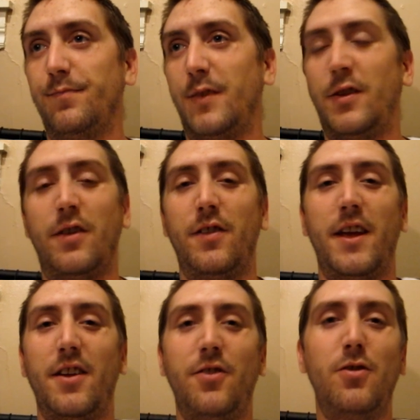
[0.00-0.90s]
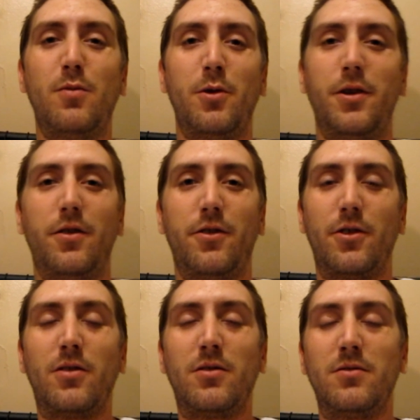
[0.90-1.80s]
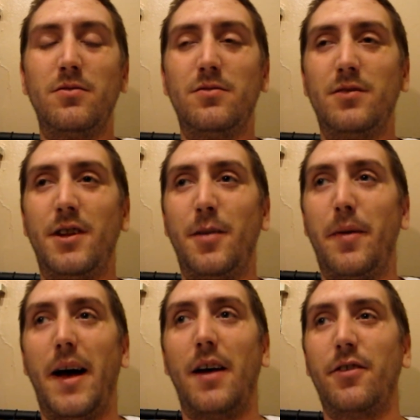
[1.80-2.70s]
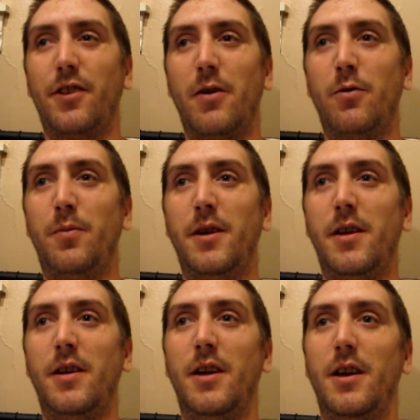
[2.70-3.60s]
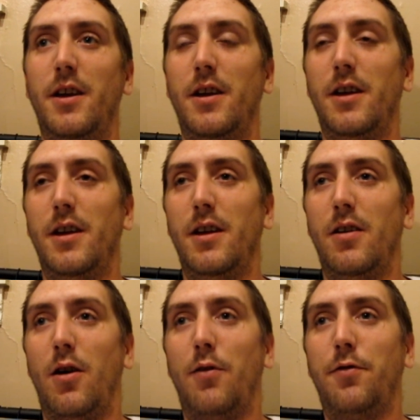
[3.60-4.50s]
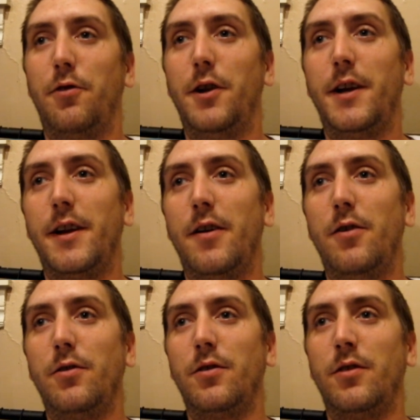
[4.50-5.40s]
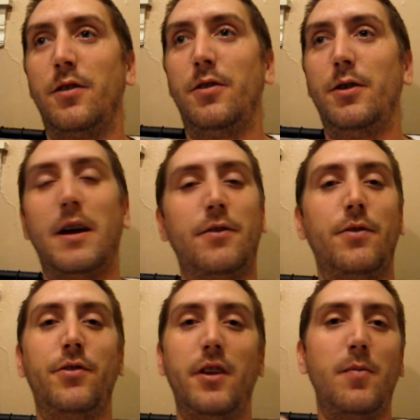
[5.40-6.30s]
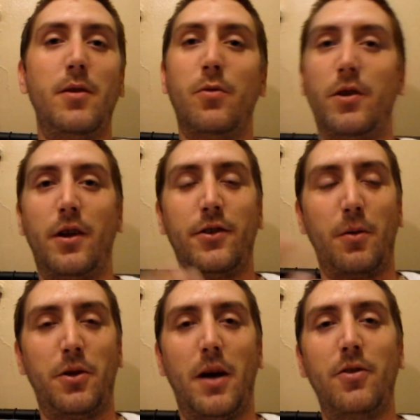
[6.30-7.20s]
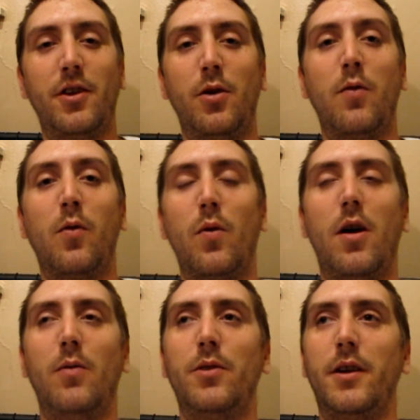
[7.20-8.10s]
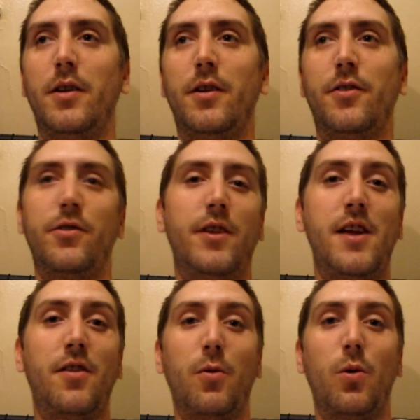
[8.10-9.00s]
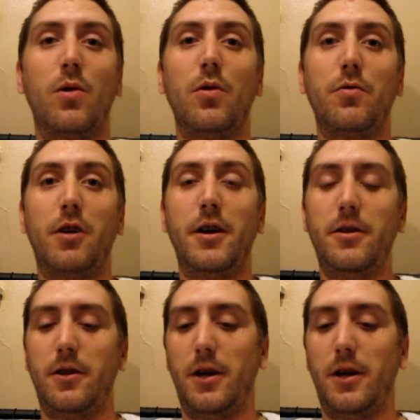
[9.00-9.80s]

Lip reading: There's nothing I can do about it. So in the past I would be all freaking out, and you guys have seen me when I sometimes get overwhelmed. It's the end of the world, right?